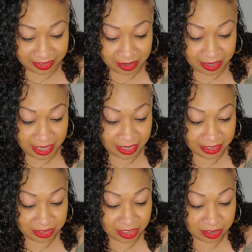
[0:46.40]

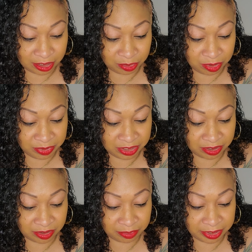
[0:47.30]
Okay, justice will be
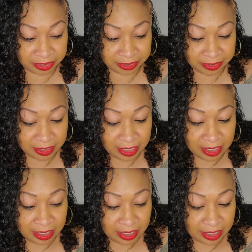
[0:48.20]
served with her.
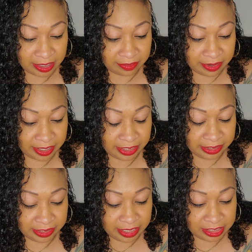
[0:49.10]
All right,
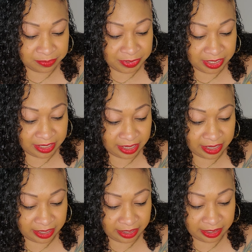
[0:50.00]
let's
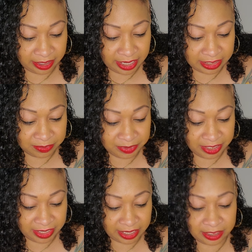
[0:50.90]
begin. Let's
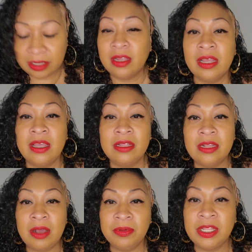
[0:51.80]
begin.
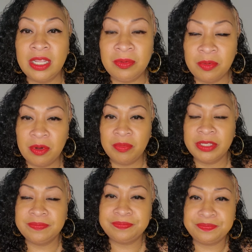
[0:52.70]
Now, with the Libra
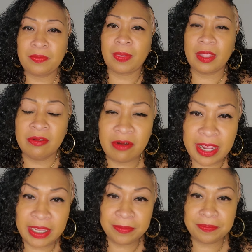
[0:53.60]
woman,
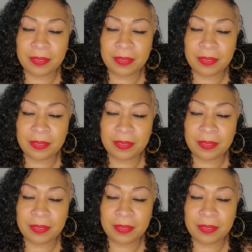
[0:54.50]
right?